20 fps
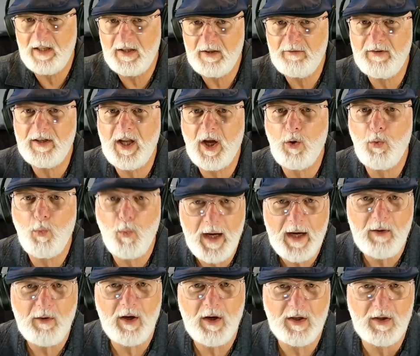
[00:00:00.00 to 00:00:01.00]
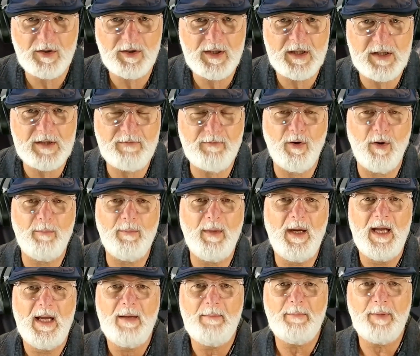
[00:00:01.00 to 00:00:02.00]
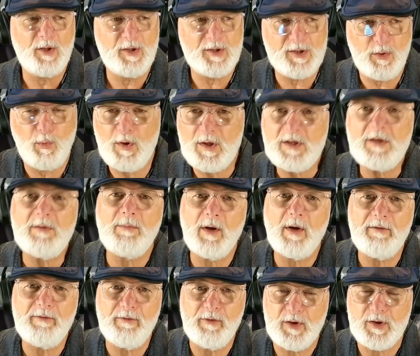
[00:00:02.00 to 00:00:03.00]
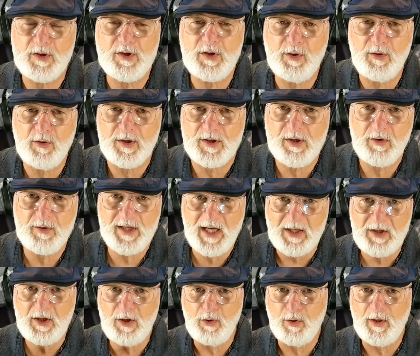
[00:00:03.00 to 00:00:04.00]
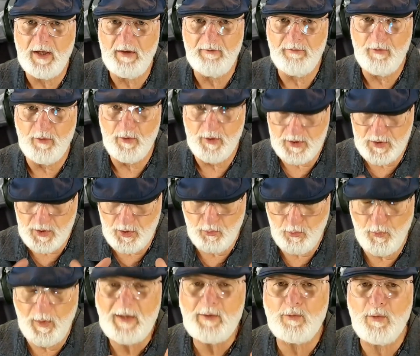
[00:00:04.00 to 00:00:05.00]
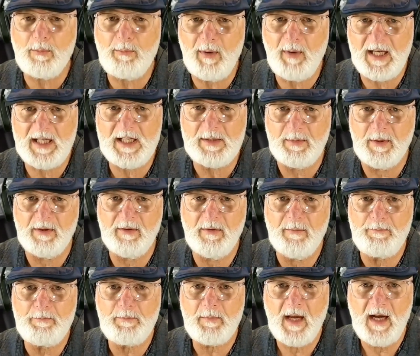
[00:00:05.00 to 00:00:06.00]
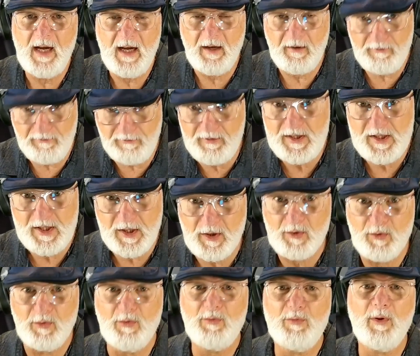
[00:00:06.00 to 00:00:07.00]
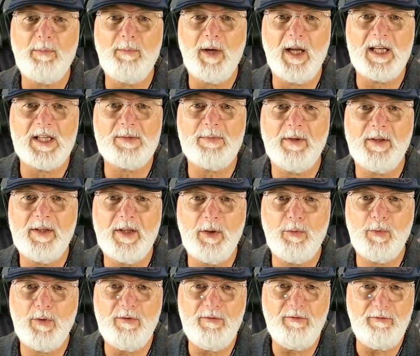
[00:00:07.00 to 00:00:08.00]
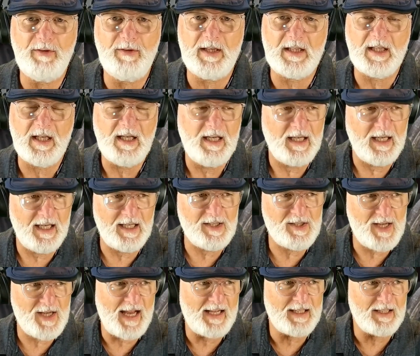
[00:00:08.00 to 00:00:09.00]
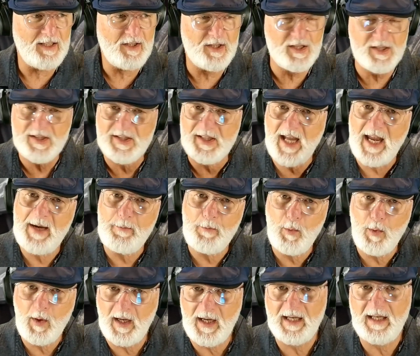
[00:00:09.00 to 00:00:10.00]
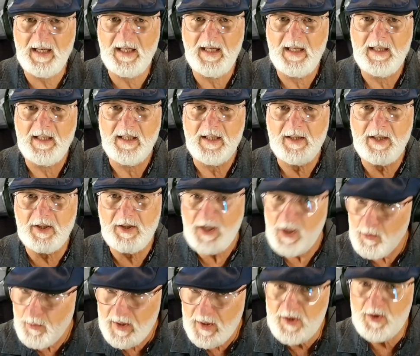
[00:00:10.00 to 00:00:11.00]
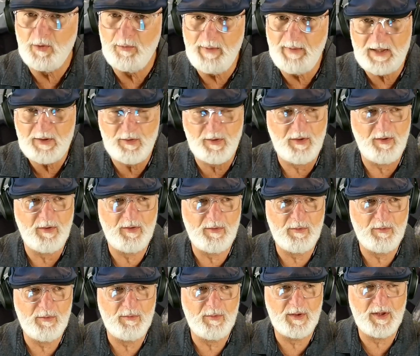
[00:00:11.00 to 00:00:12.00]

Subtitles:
the video where I got this from, because it wasn't my first choice. I was actually looking for a direct replacement, a physical replacement that would fit exactly the same way that the original battery would